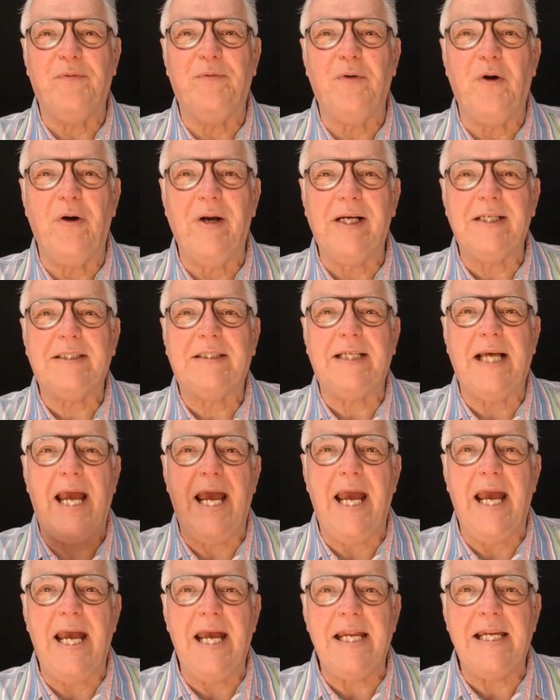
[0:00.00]
four X,
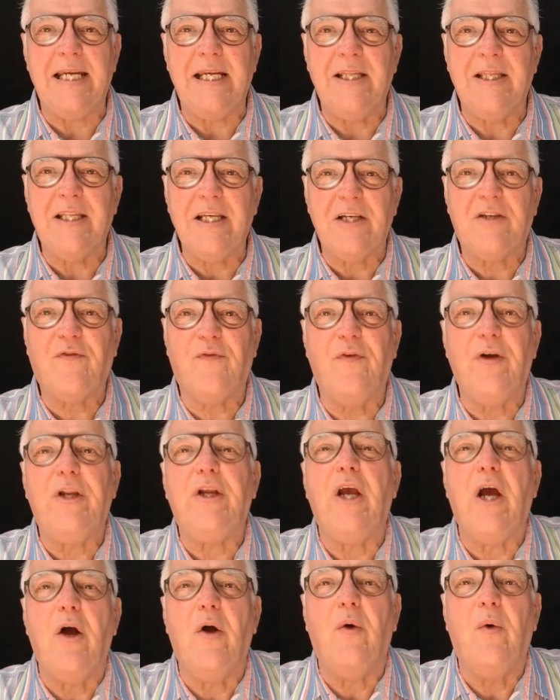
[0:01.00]
and in this
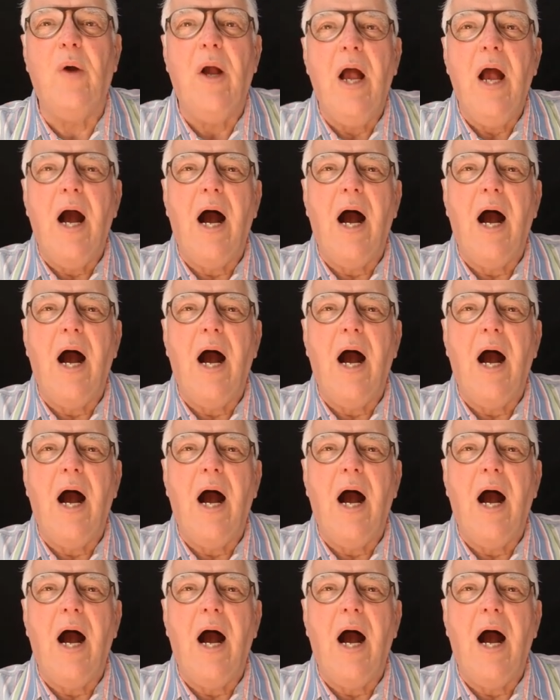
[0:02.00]
video